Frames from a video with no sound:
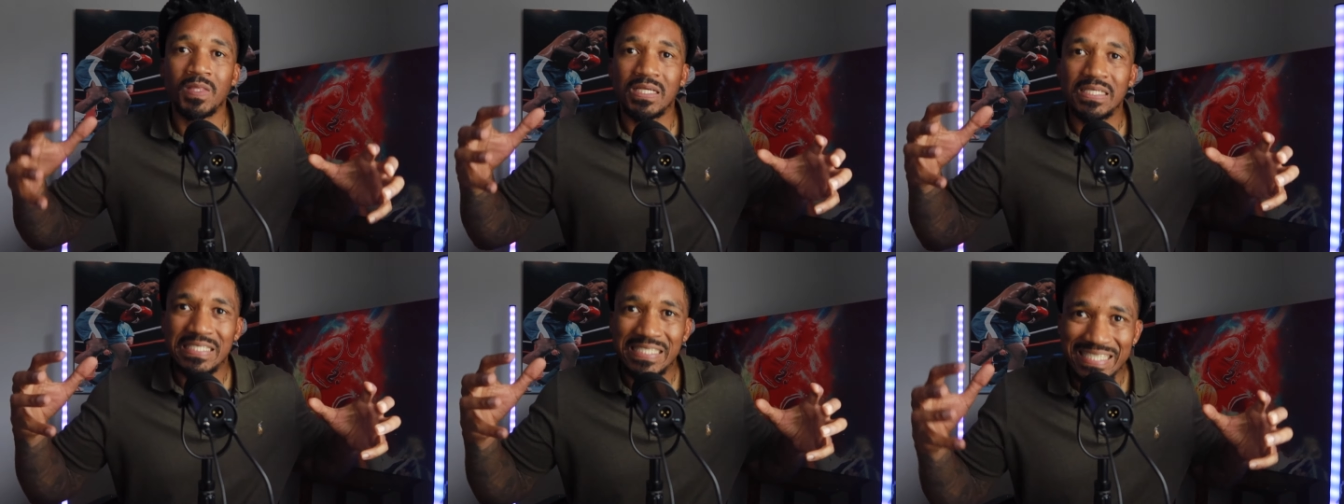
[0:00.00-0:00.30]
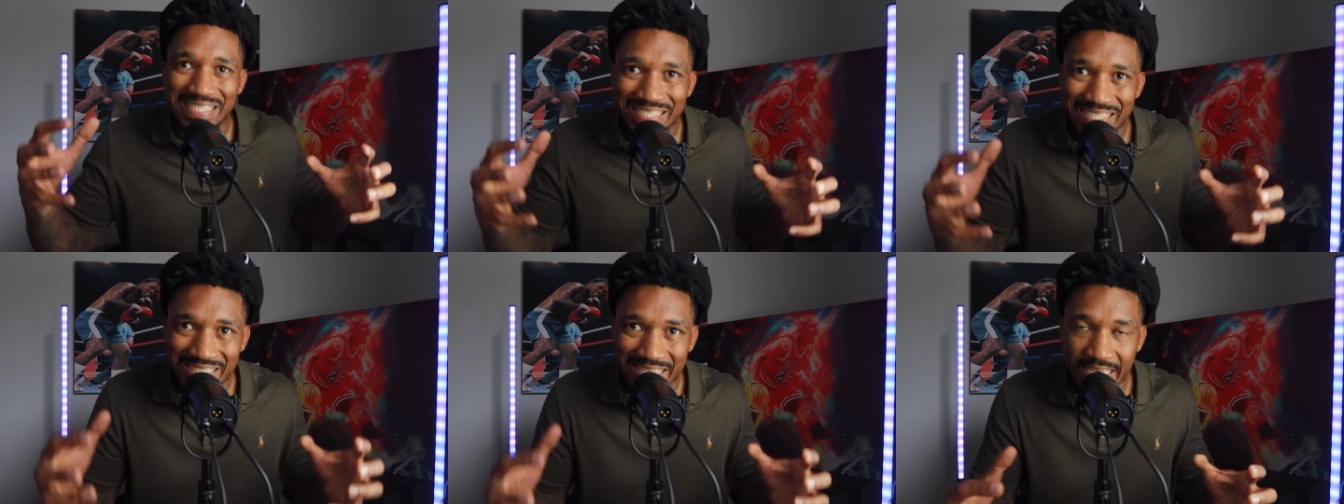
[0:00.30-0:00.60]

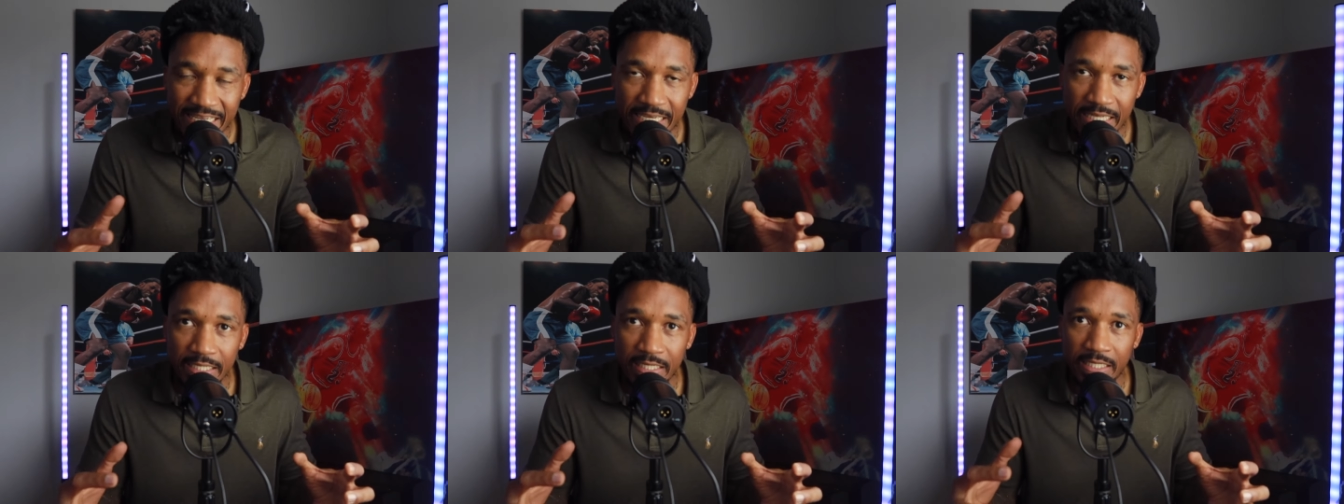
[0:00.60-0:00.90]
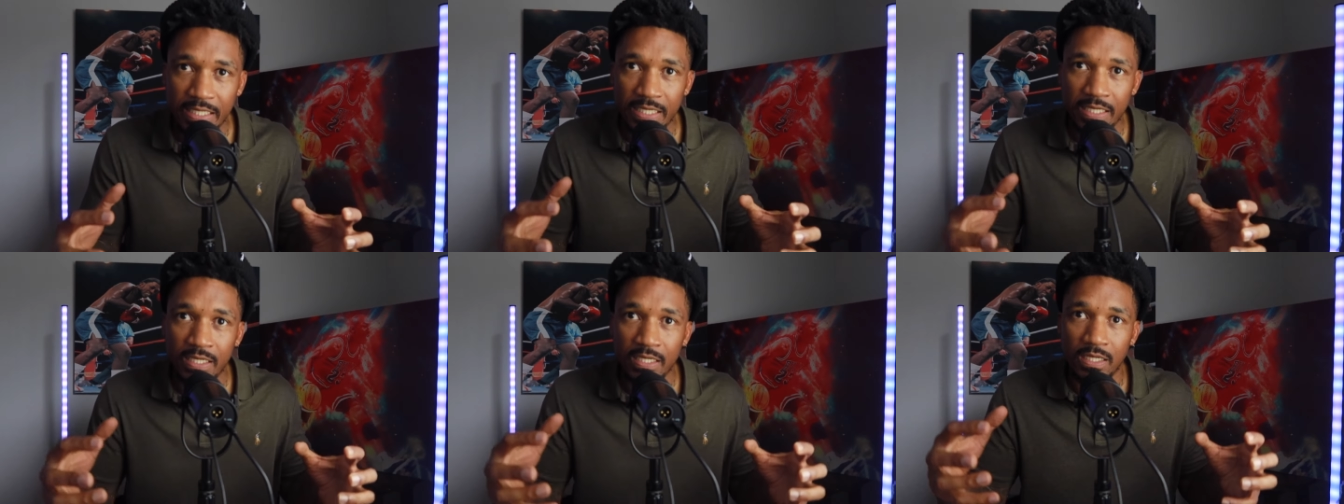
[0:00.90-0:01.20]

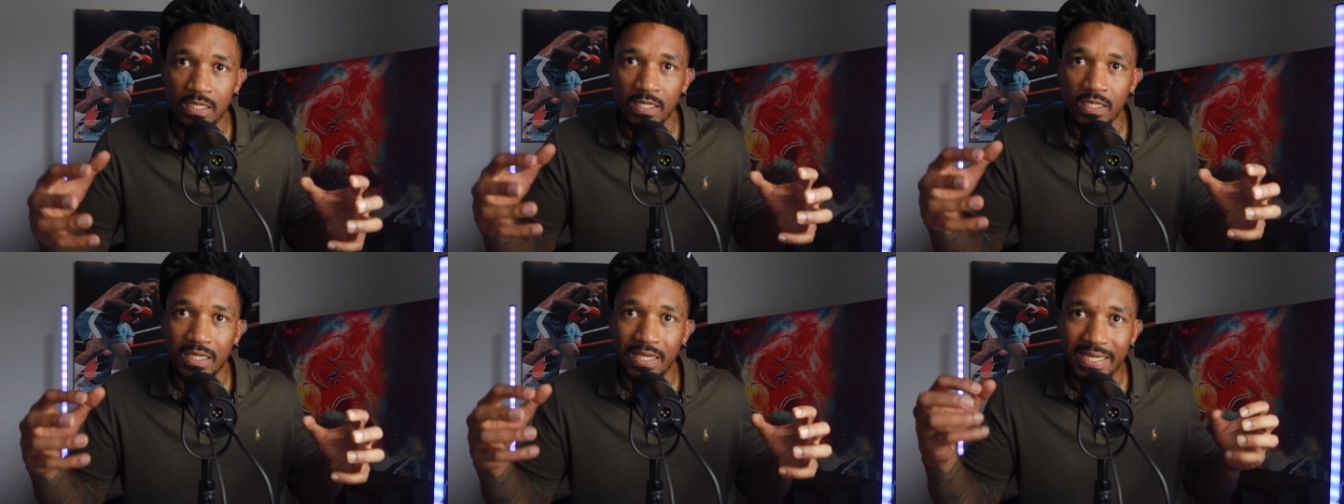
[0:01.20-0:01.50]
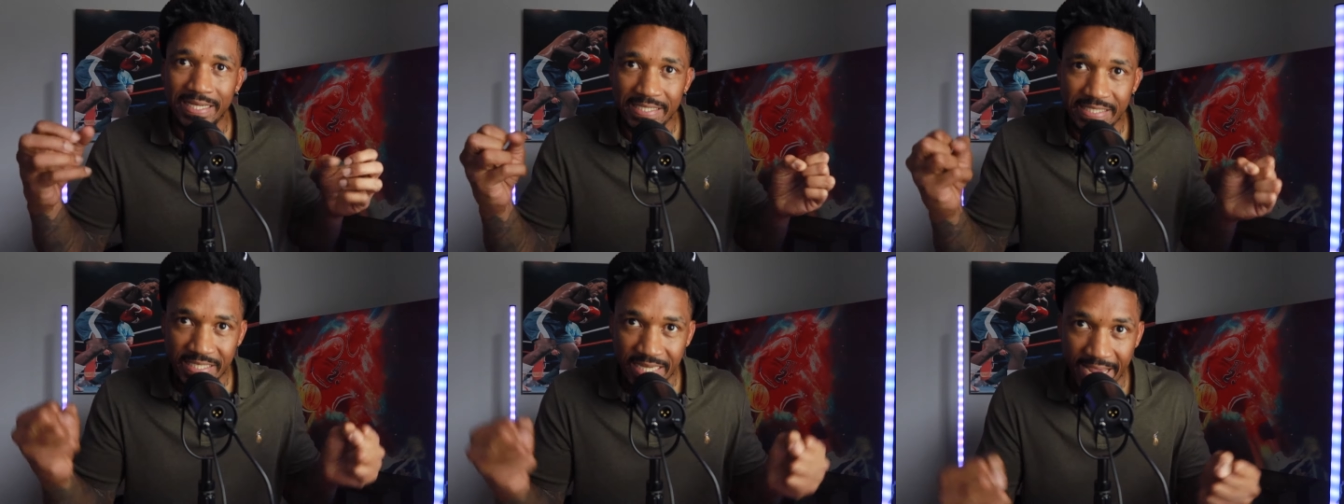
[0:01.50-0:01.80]
stealing
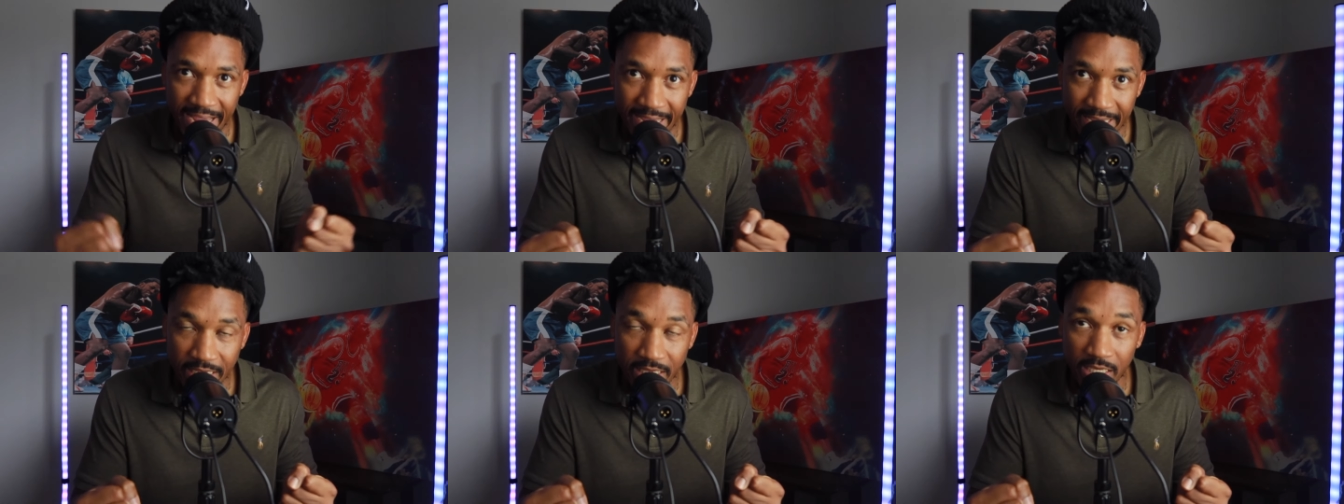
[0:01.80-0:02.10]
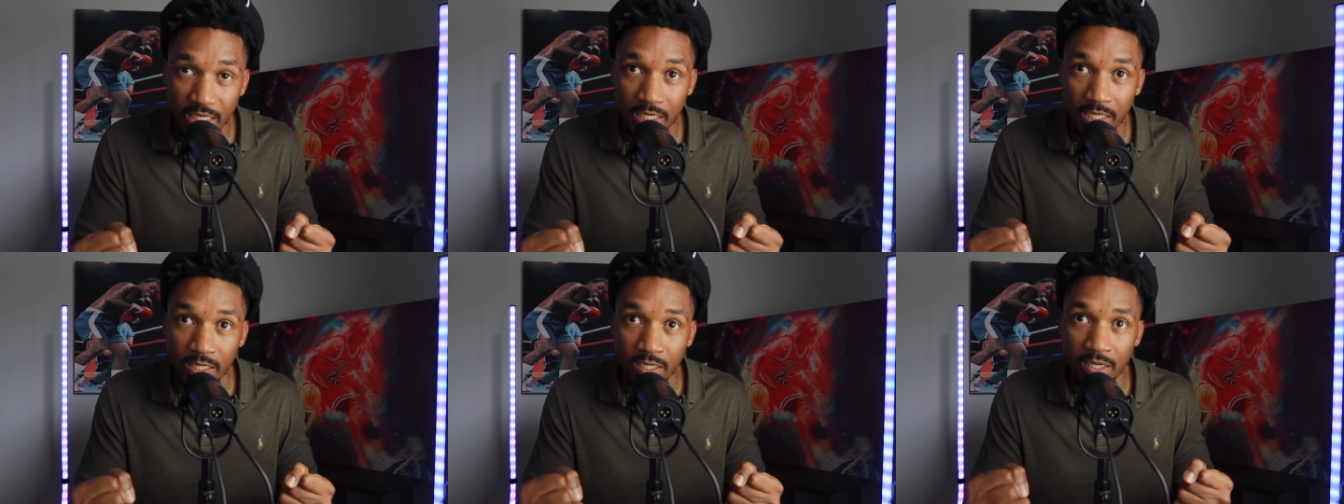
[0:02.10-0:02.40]
and
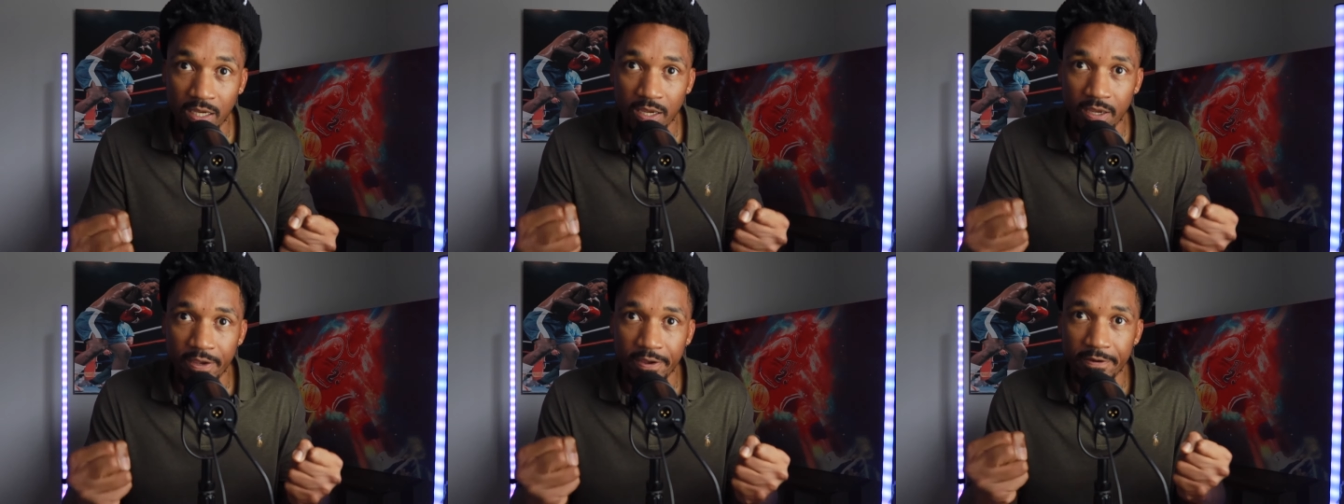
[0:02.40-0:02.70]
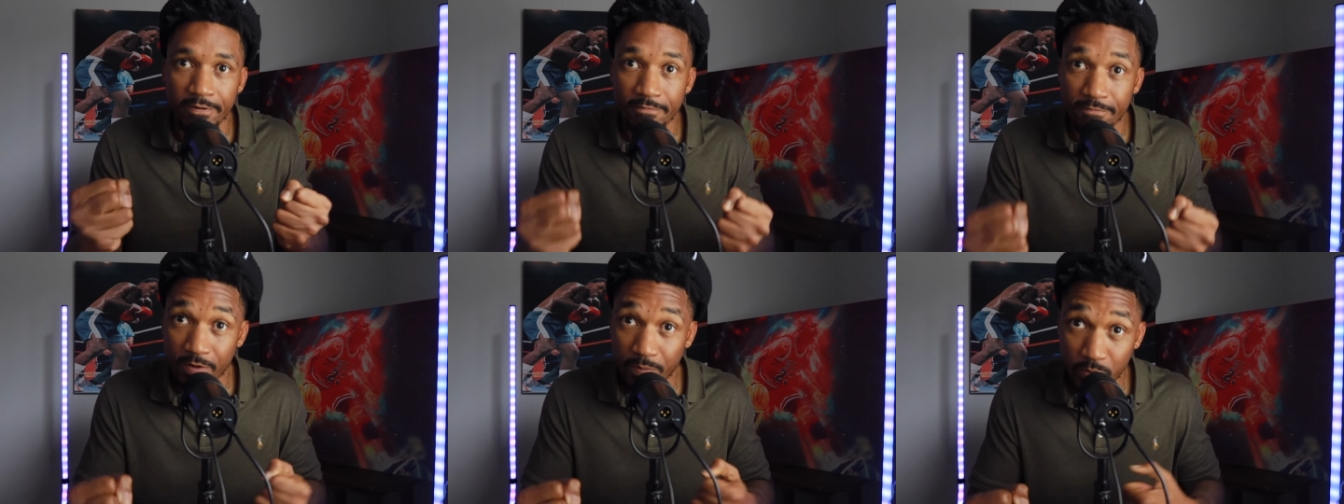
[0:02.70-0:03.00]
taking
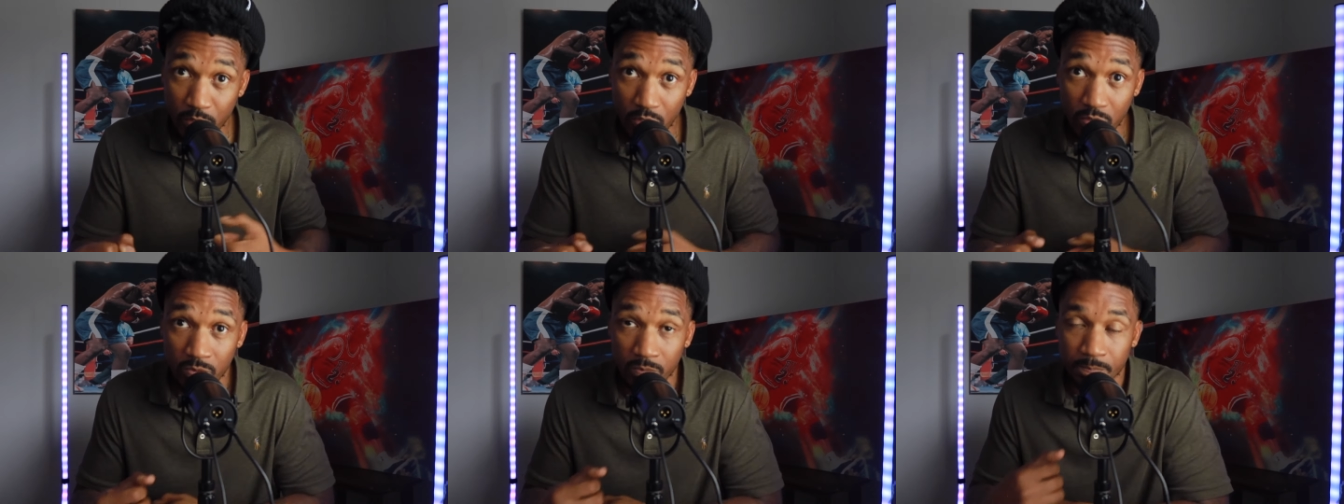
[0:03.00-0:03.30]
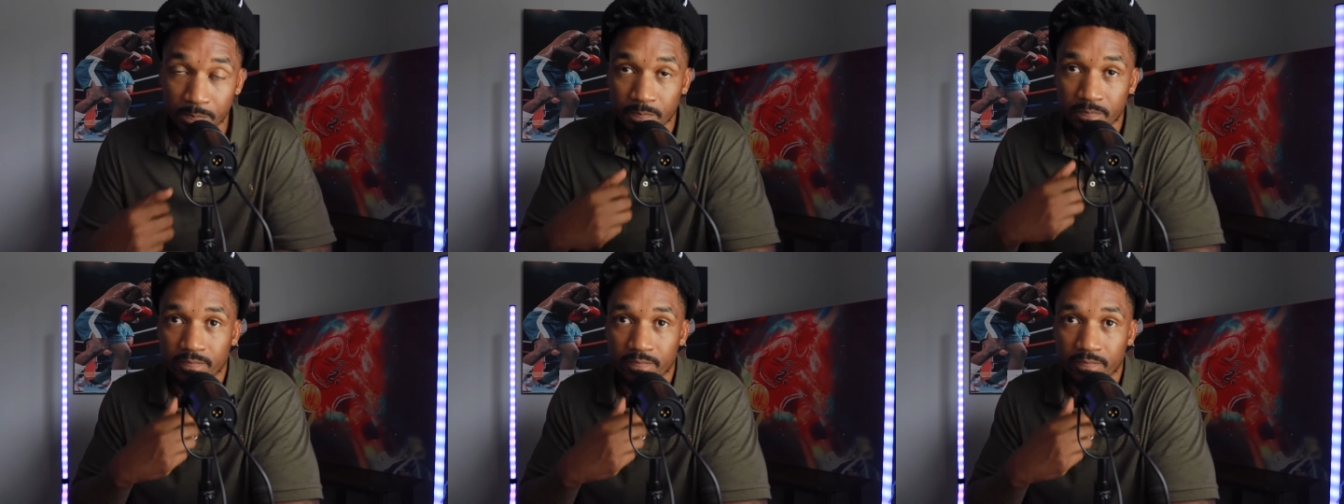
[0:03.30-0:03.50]
from you.